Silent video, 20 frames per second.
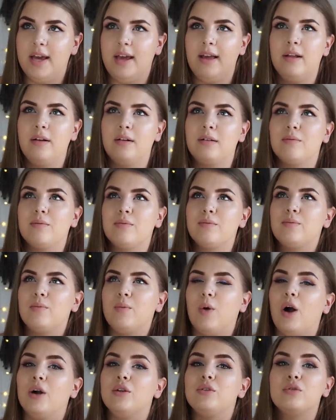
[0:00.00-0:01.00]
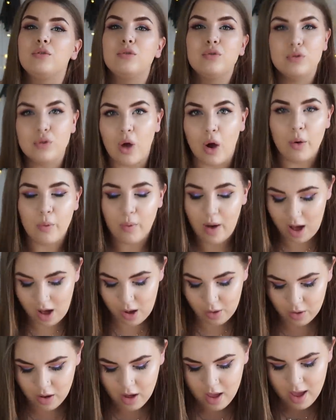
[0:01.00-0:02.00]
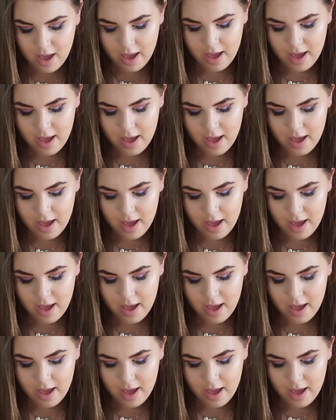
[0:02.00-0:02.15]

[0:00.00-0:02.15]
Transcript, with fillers: It worked so well.